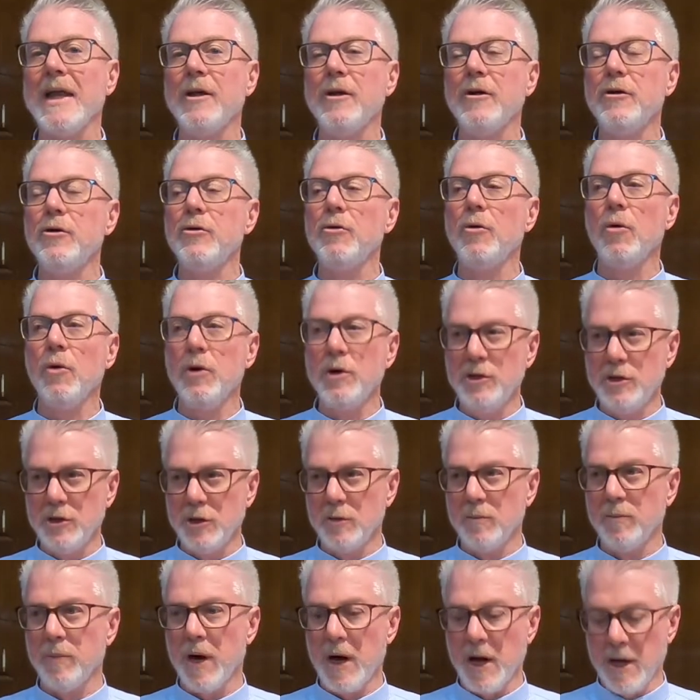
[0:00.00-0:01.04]

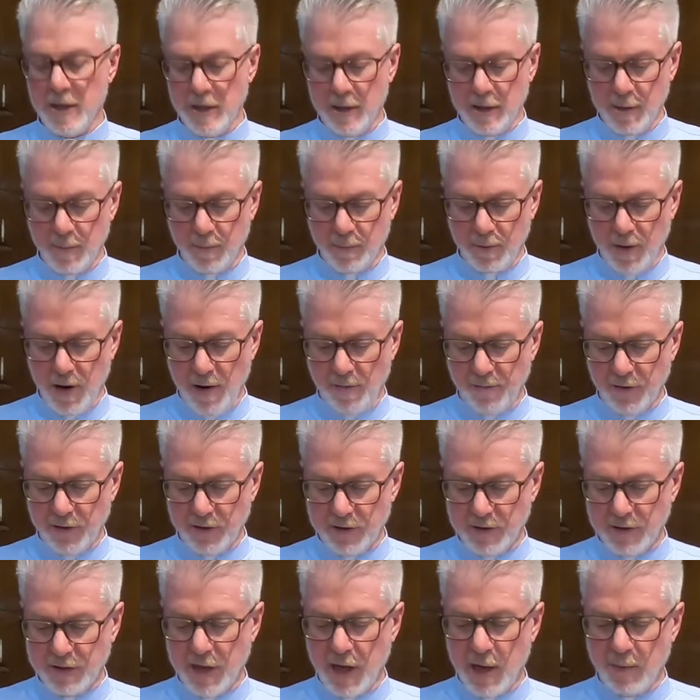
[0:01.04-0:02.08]
anointed by the prophet
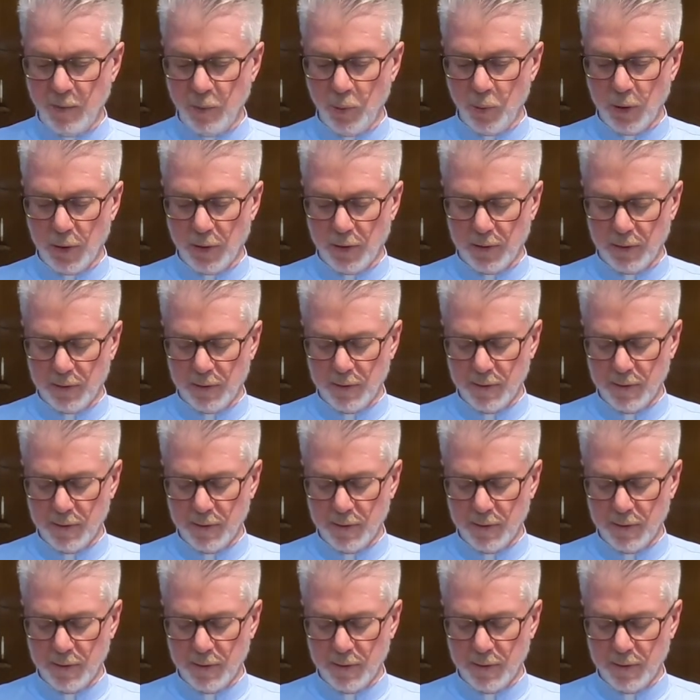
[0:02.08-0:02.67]
Samuel